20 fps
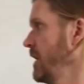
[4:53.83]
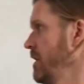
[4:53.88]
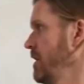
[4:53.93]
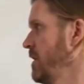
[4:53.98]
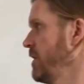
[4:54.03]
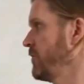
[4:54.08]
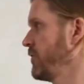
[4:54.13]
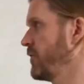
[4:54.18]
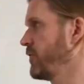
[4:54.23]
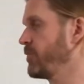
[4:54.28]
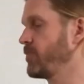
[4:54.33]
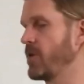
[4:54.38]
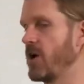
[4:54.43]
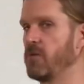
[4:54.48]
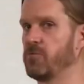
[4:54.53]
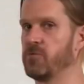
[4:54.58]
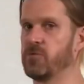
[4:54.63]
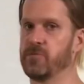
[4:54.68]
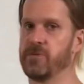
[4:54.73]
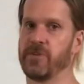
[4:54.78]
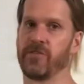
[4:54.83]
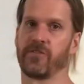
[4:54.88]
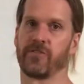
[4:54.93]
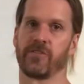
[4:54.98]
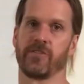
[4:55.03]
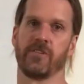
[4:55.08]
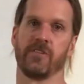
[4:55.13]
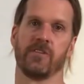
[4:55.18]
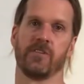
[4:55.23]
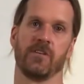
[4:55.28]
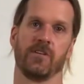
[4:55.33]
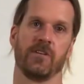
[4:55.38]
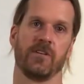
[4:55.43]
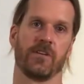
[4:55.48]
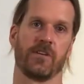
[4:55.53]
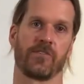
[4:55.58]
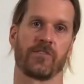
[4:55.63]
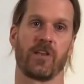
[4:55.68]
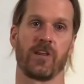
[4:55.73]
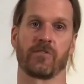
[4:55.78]
So this problem it's
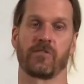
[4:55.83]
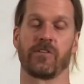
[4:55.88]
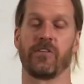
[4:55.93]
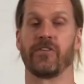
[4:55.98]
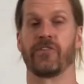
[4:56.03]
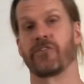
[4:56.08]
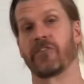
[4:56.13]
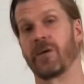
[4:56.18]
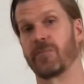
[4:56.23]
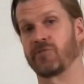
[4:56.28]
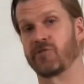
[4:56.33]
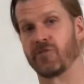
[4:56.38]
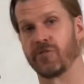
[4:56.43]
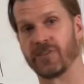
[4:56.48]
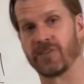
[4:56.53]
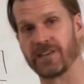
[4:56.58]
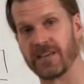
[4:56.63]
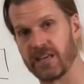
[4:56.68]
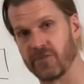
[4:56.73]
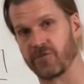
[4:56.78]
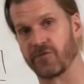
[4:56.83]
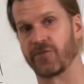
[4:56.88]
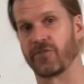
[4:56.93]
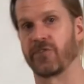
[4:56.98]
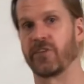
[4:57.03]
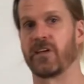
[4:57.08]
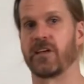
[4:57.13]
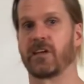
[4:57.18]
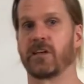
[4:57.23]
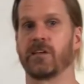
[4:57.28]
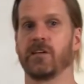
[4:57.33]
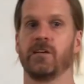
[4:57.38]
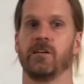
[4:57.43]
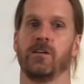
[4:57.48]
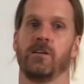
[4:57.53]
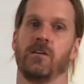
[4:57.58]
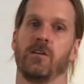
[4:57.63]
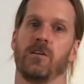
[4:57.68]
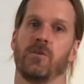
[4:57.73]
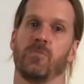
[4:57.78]
kind of conceptually interesting
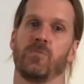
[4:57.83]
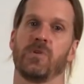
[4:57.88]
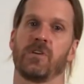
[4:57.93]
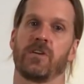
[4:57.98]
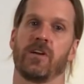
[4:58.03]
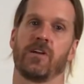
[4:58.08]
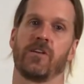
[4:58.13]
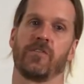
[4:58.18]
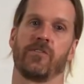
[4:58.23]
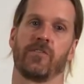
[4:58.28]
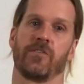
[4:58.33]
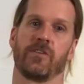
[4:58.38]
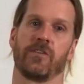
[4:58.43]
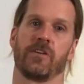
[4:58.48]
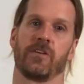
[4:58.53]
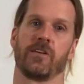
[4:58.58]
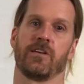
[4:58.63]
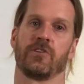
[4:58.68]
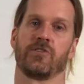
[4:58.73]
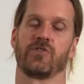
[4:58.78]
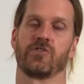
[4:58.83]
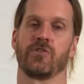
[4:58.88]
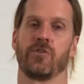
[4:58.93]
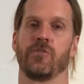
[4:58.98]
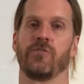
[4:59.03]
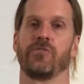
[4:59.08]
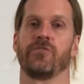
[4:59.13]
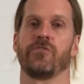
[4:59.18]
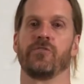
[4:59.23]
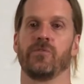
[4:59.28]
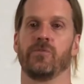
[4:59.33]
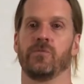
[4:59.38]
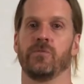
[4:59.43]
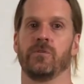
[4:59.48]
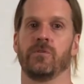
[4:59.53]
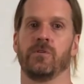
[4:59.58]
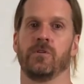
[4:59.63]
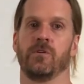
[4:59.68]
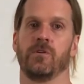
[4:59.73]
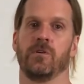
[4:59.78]
because it shows you
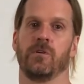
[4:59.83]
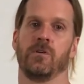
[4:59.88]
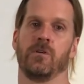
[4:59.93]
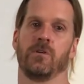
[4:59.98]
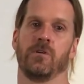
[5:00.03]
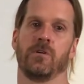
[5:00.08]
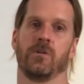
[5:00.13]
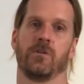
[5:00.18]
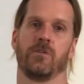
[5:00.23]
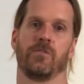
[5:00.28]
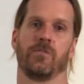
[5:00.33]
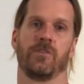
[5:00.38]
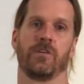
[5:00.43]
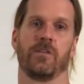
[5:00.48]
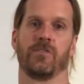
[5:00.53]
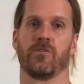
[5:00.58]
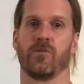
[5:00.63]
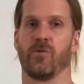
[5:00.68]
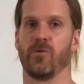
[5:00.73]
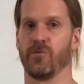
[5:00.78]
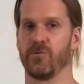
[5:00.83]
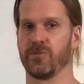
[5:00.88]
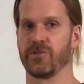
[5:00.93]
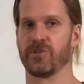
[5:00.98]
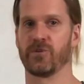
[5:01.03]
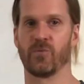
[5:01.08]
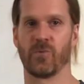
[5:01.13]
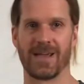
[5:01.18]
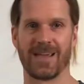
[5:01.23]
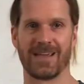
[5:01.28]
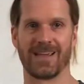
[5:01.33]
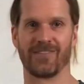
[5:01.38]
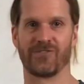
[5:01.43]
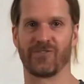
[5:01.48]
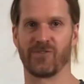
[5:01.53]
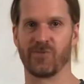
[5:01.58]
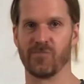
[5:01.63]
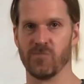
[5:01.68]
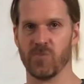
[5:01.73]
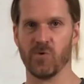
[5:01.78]
the only way
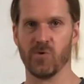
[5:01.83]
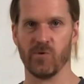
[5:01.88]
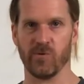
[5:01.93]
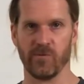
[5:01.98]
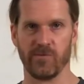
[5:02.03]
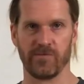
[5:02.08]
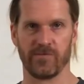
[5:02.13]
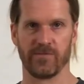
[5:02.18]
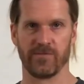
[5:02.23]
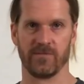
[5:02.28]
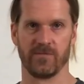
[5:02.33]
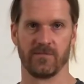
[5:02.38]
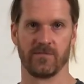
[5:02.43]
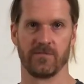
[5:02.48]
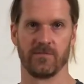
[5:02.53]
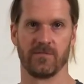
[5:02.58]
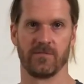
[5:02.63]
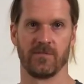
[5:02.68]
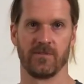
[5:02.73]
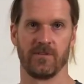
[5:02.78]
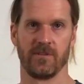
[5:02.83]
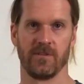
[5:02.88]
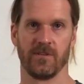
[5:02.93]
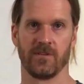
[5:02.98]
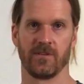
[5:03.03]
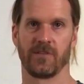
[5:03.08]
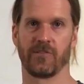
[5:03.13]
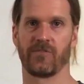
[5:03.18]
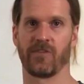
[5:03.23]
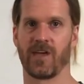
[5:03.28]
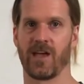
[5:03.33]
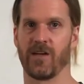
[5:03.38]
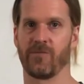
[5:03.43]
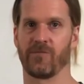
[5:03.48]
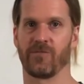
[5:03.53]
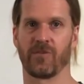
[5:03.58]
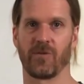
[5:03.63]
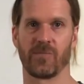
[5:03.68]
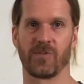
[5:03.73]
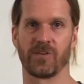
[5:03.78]
to move is to have
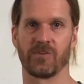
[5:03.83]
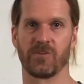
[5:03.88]
something